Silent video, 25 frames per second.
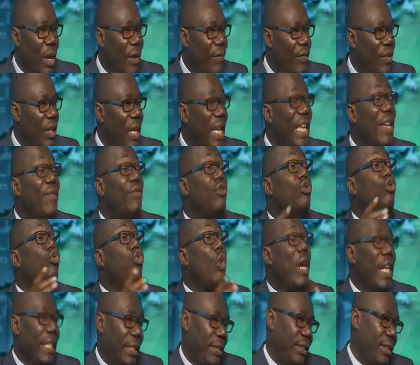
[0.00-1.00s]
years, even
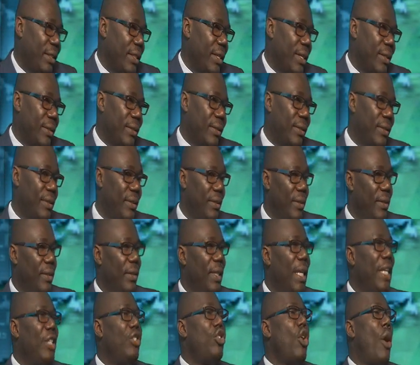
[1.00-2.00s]
20 years.
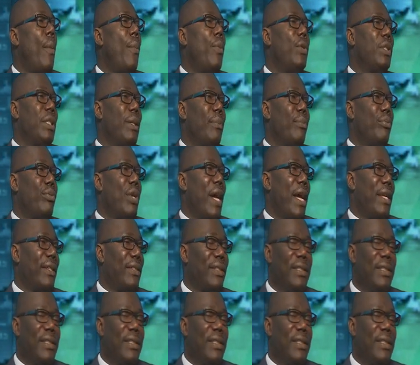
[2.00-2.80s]
It doubles in price